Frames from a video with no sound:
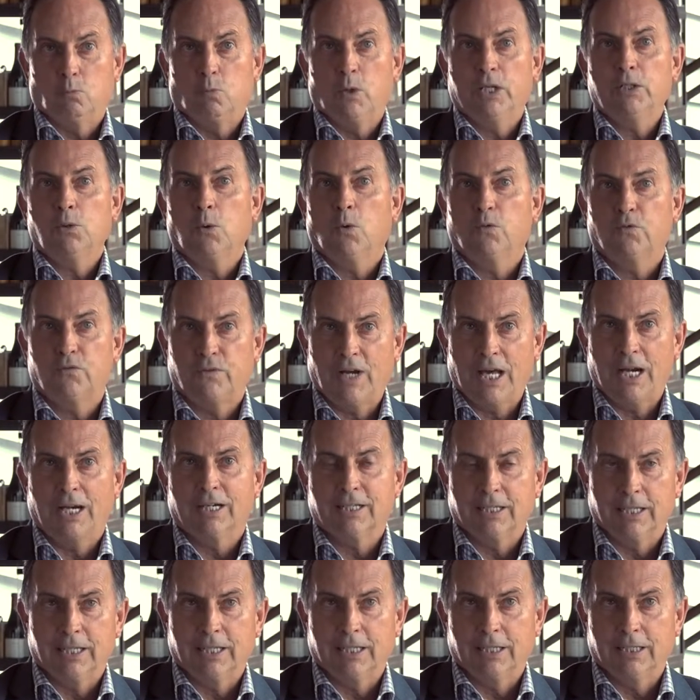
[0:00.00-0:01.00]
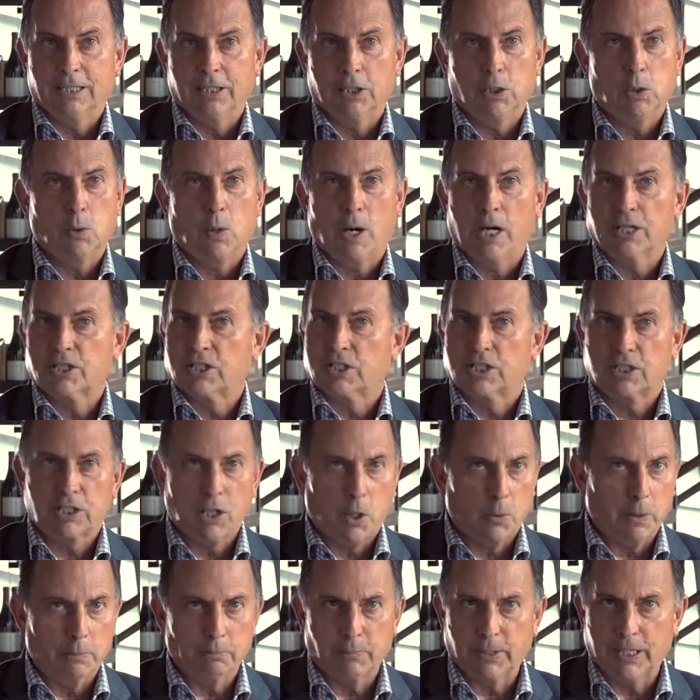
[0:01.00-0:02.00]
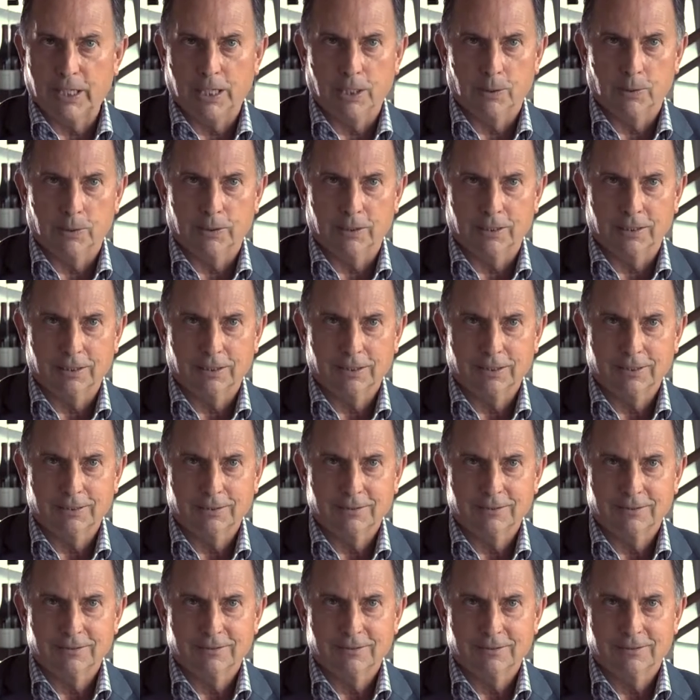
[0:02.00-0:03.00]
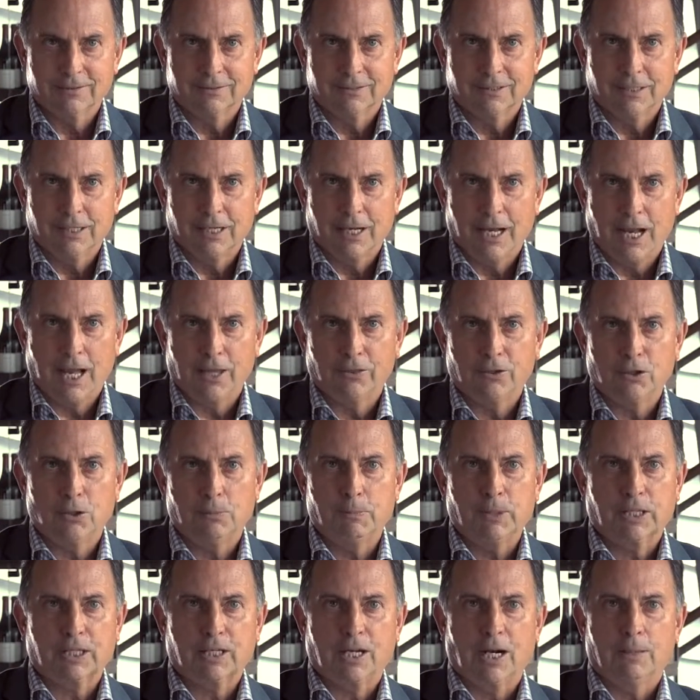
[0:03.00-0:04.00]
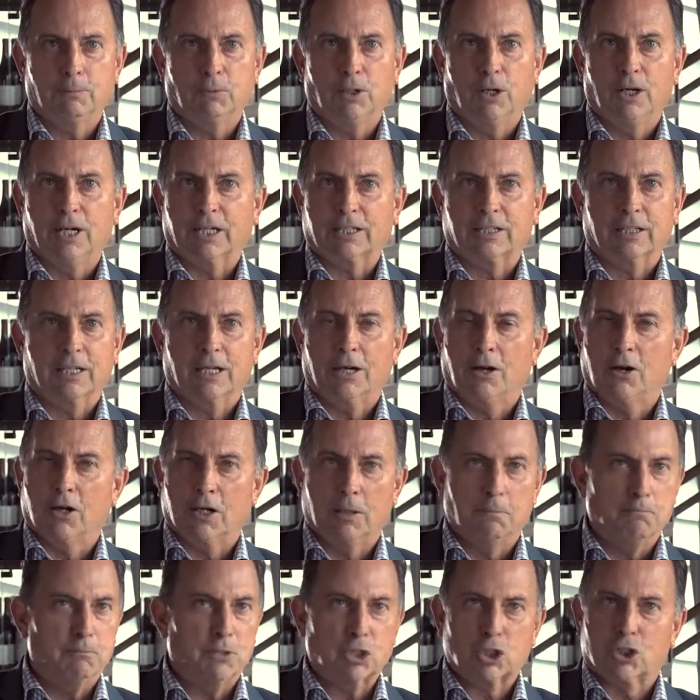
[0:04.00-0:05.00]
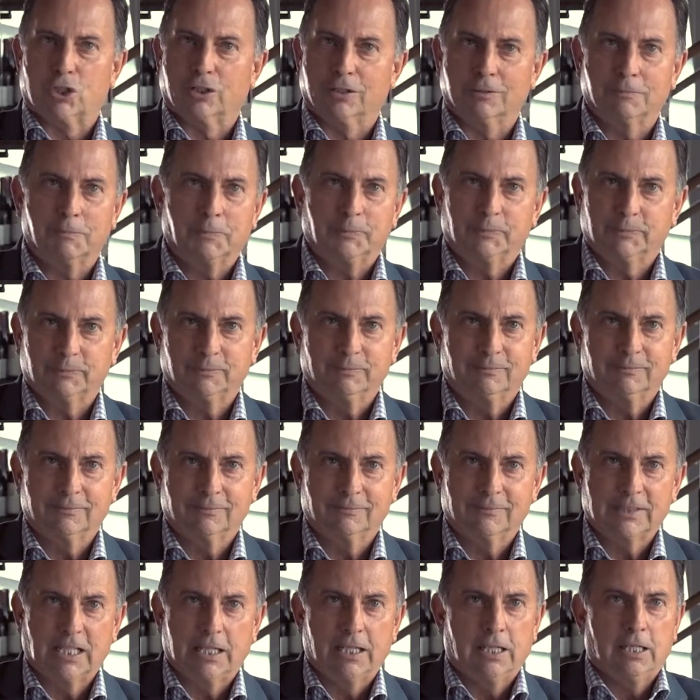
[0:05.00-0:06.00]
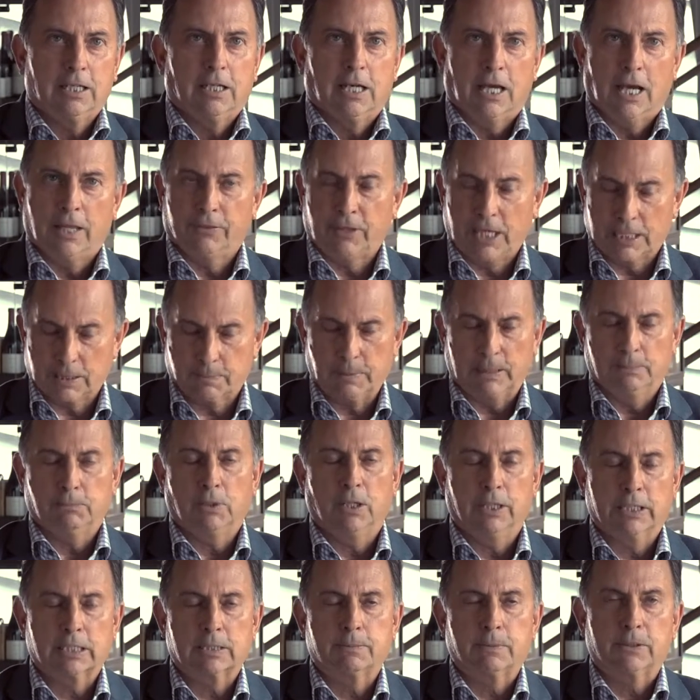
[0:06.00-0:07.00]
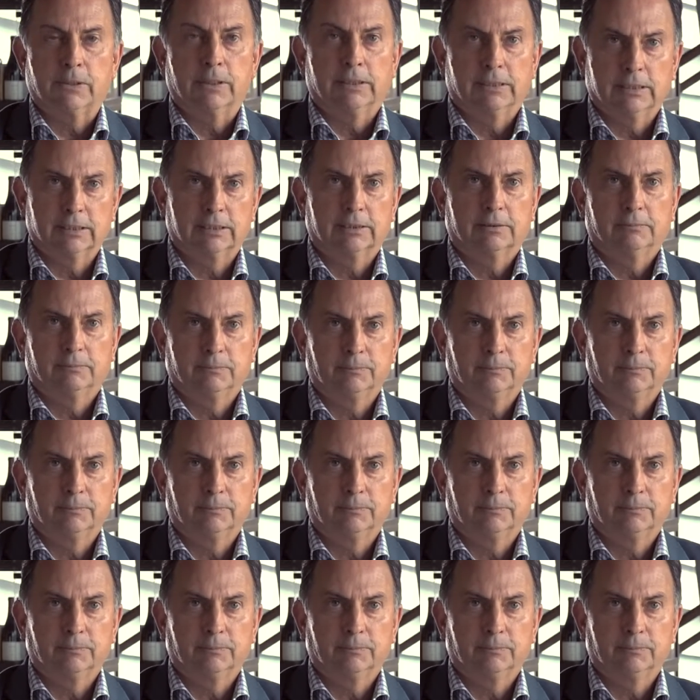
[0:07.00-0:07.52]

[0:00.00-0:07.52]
when you are validated, you are so empowered. And then you become like on a mission. And that's been my experience.